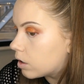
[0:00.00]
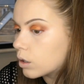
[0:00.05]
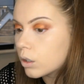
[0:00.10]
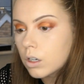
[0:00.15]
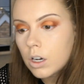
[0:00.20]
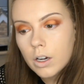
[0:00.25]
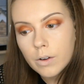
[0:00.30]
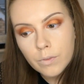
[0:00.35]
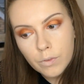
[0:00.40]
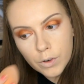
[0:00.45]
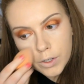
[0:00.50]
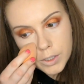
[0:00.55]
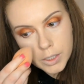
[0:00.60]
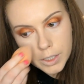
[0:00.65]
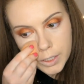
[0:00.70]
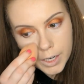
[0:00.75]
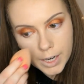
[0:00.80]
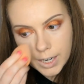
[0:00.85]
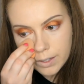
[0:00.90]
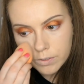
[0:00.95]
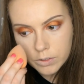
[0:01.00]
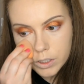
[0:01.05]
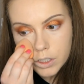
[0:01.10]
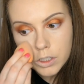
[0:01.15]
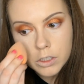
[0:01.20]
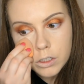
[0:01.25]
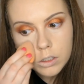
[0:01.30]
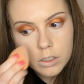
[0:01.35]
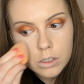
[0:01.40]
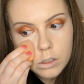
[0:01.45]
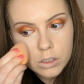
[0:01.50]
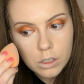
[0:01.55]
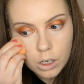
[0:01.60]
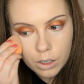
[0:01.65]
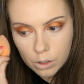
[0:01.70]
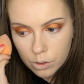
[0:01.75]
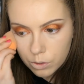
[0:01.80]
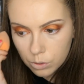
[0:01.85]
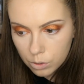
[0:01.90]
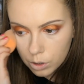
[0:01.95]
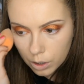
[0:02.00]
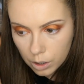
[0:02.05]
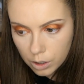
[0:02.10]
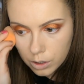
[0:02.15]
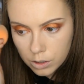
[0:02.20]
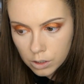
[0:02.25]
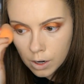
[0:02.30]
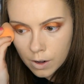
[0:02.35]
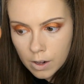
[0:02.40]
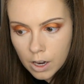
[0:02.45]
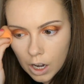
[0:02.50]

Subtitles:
The coverage it gives is just so good.